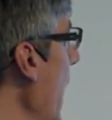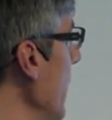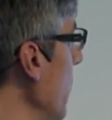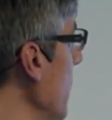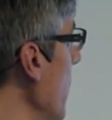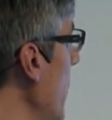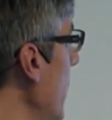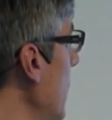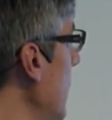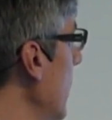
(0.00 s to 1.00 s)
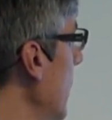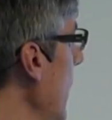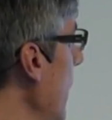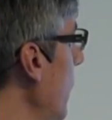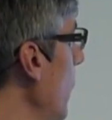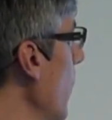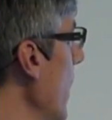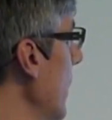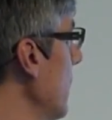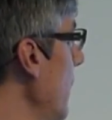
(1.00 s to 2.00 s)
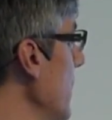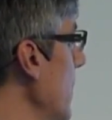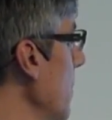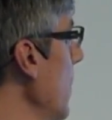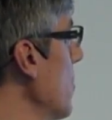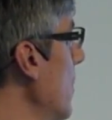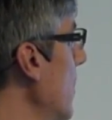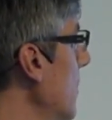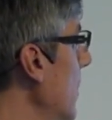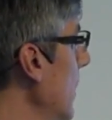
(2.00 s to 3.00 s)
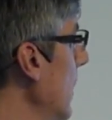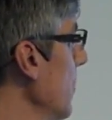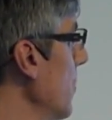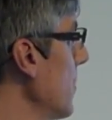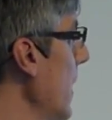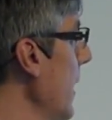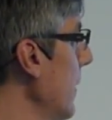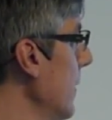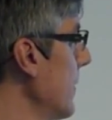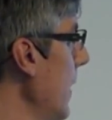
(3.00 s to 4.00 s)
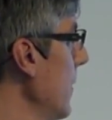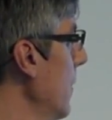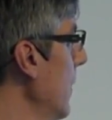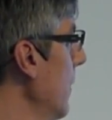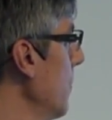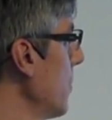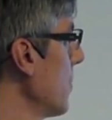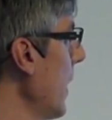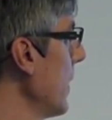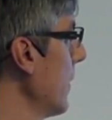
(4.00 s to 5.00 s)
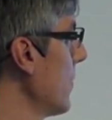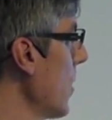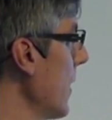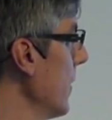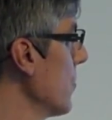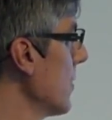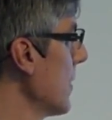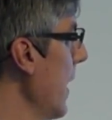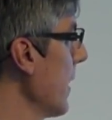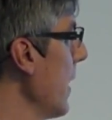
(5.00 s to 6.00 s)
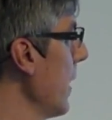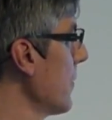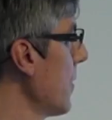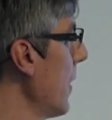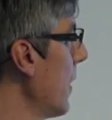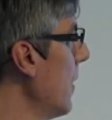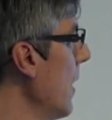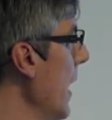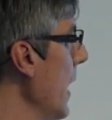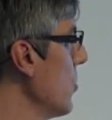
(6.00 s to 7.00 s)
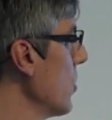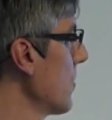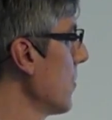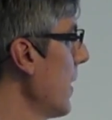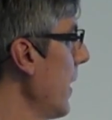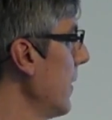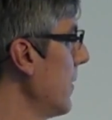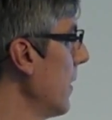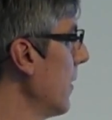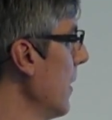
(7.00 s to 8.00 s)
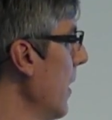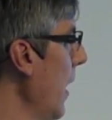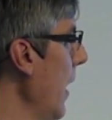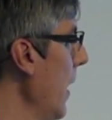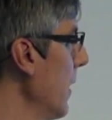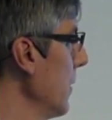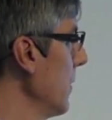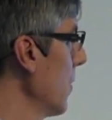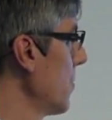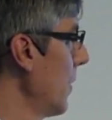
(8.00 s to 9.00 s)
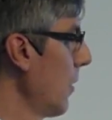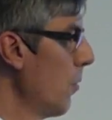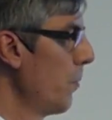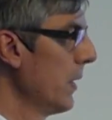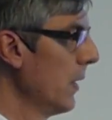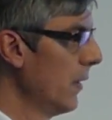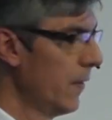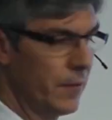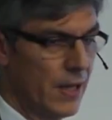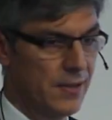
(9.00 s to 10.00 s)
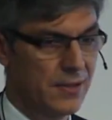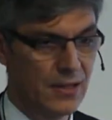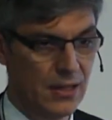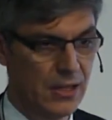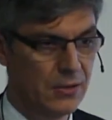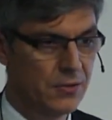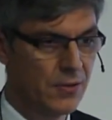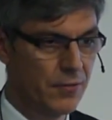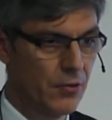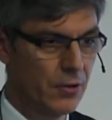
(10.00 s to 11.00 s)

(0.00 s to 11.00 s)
And on the third level, we are addressing major societal challenges like healthcare, aging society, and industrial competitiveness, Industry